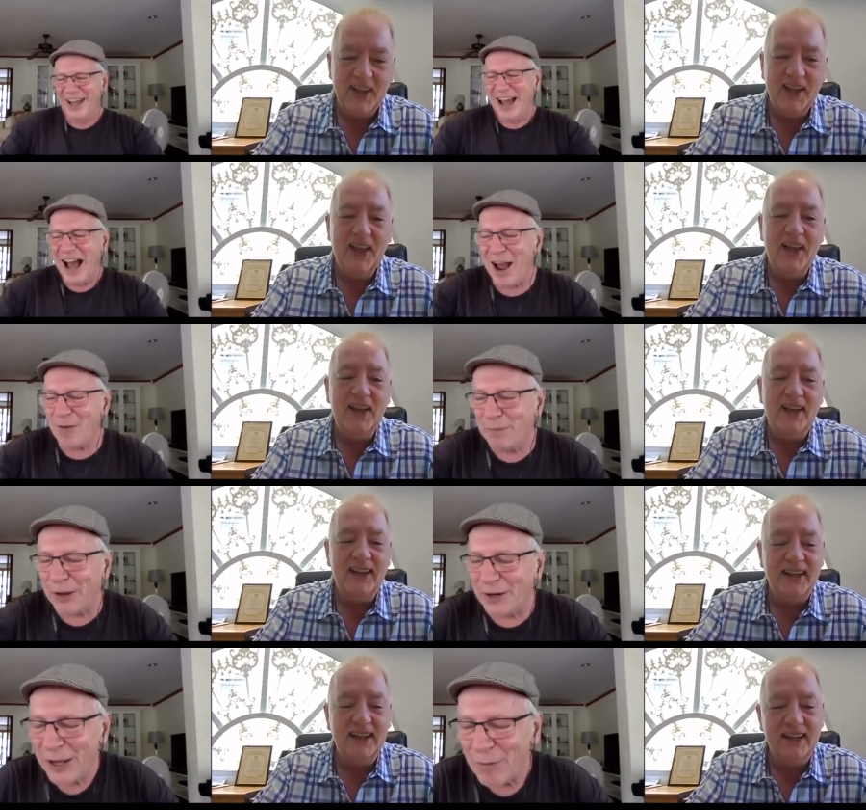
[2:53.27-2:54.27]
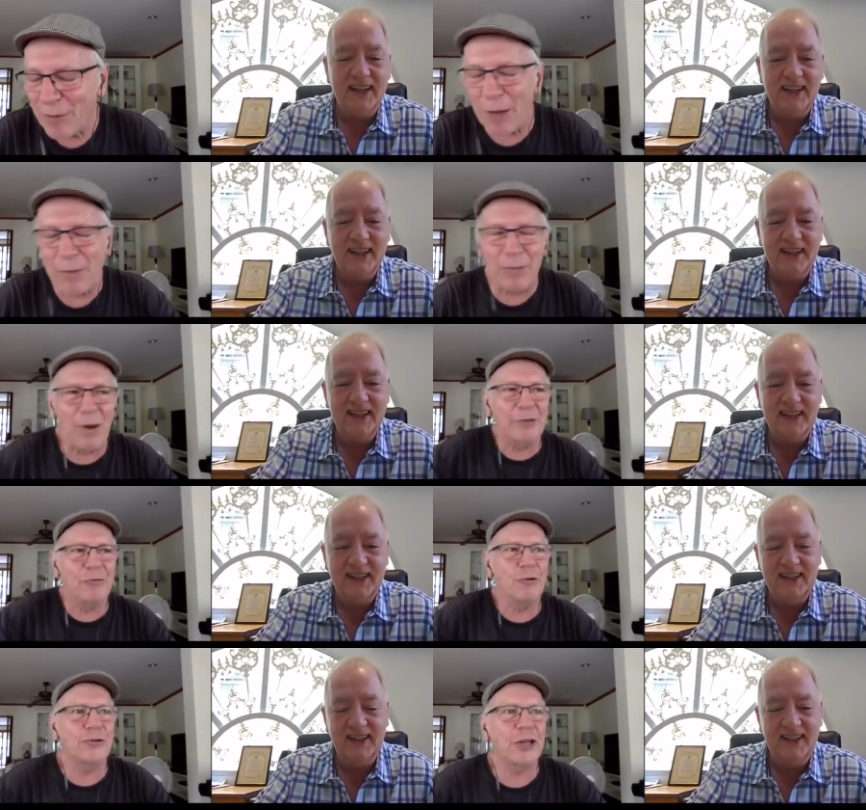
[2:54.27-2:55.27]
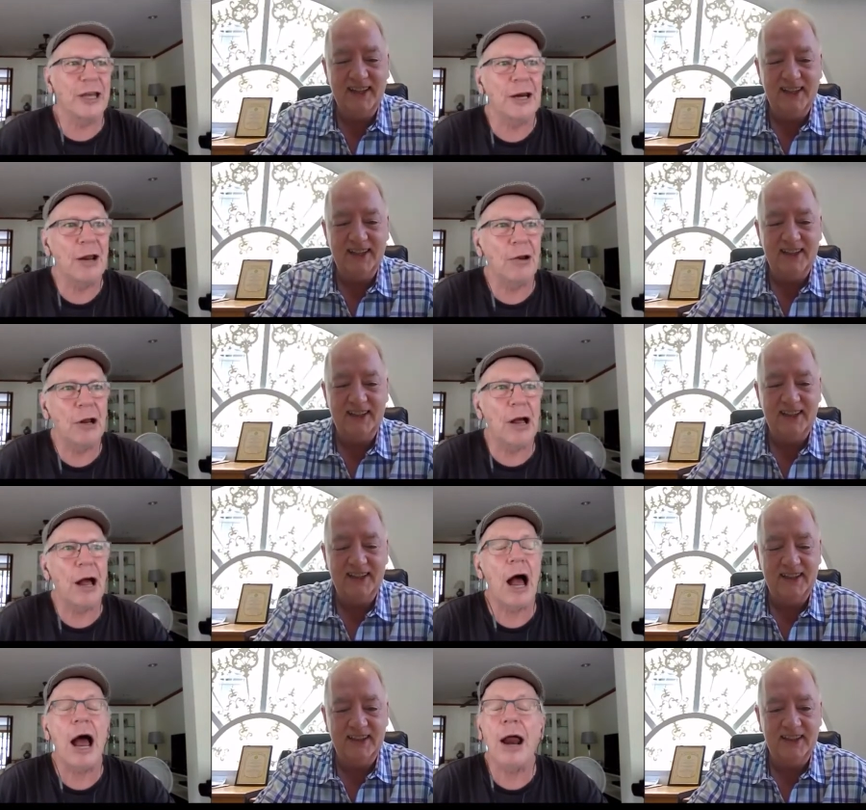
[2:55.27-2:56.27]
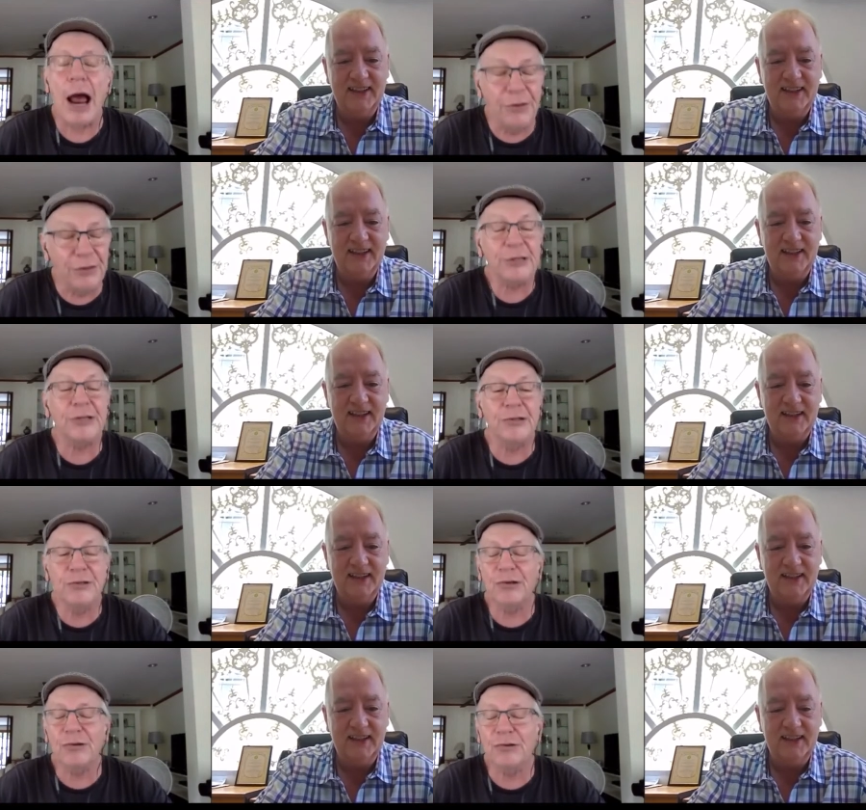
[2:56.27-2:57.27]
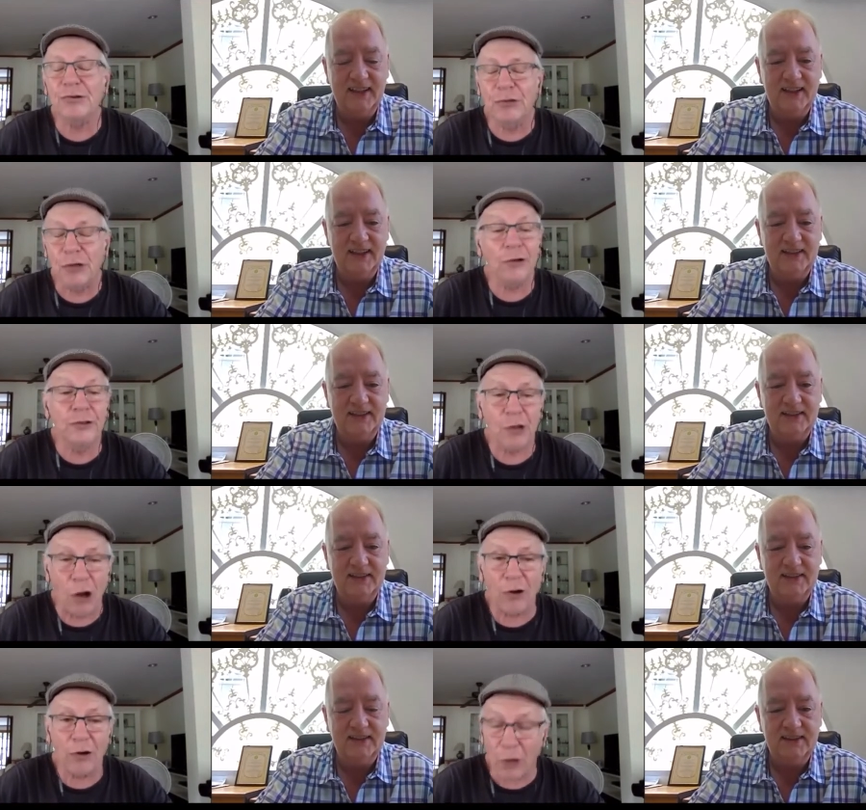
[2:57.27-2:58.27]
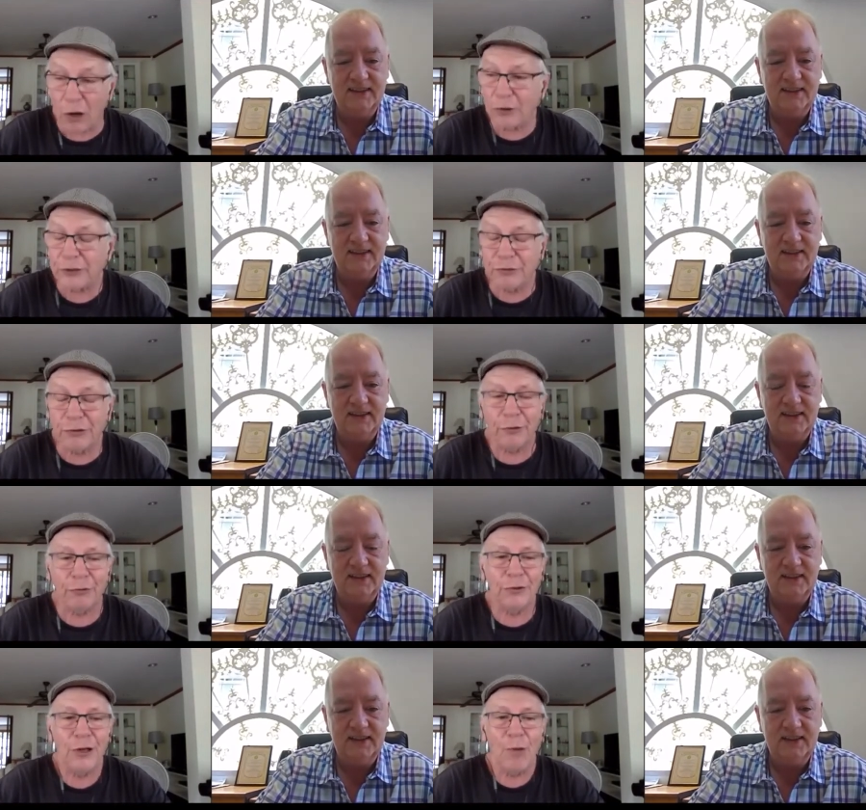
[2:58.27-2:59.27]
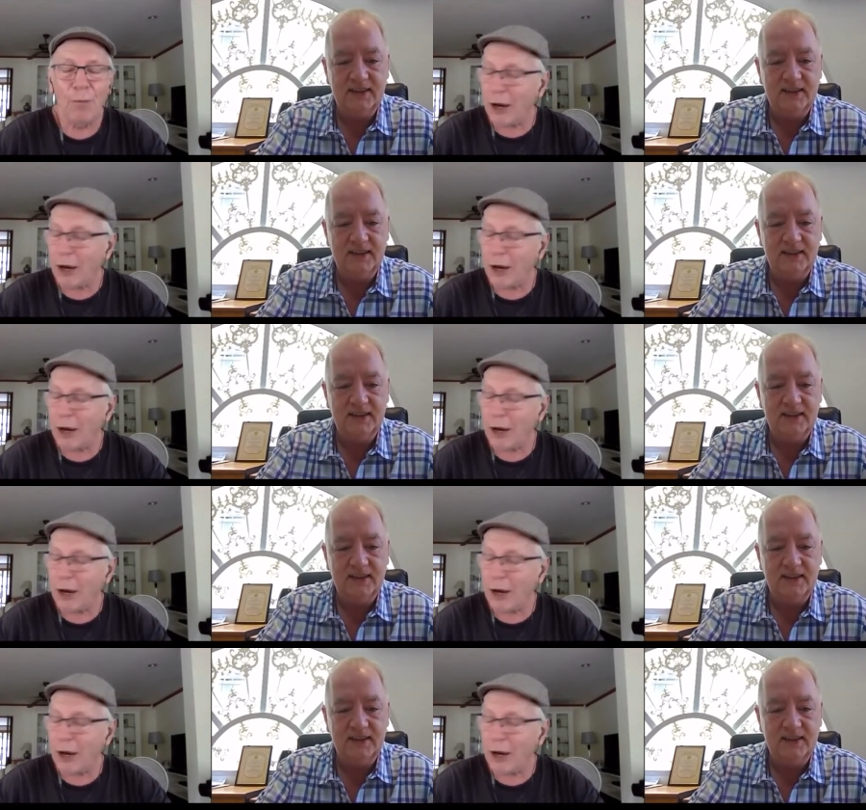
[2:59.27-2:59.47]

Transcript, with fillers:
Speaker 1: Uh, but I mean, my routine, and this is God's honest truth, my